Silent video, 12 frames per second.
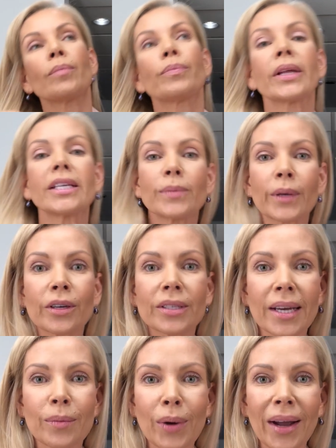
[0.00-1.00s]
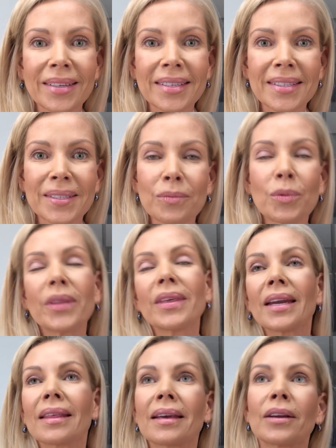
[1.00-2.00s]
placement could take practice with
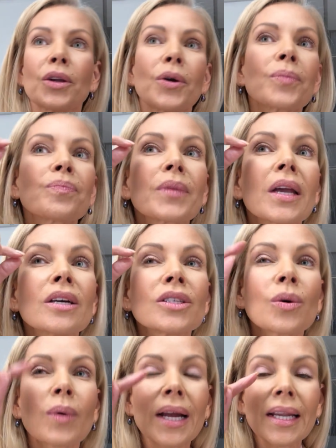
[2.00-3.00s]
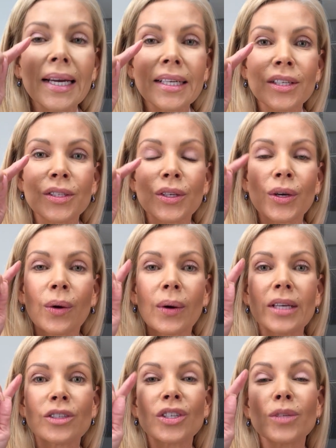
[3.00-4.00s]
anything new. So what I like to do
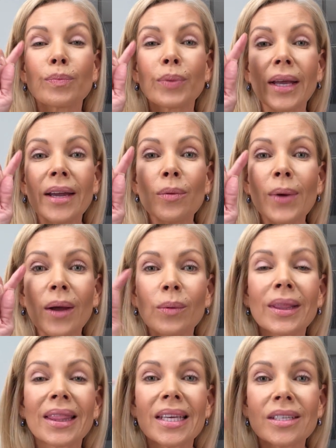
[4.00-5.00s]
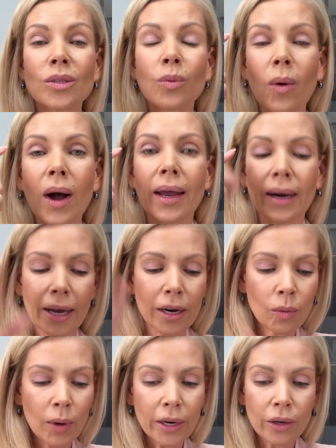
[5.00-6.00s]
is just play around with this one. I
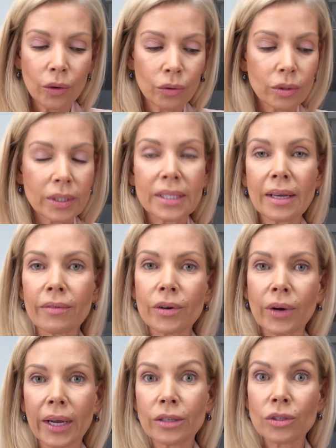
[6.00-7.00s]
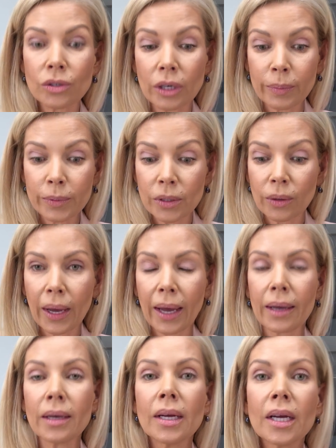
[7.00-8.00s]
don't want to go through 7 or 8 strips,
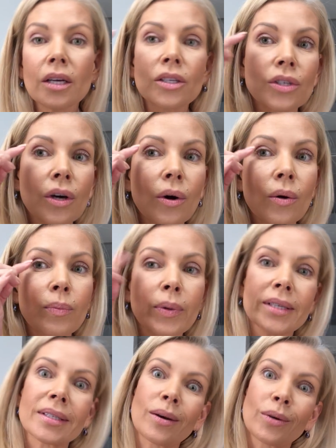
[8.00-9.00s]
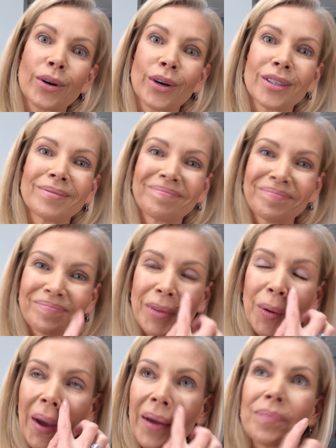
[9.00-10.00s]
okay? So plus that'll hurt,
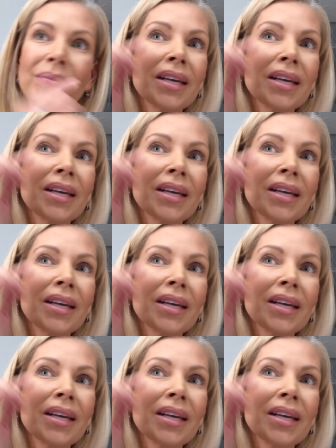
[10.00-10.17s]
okay?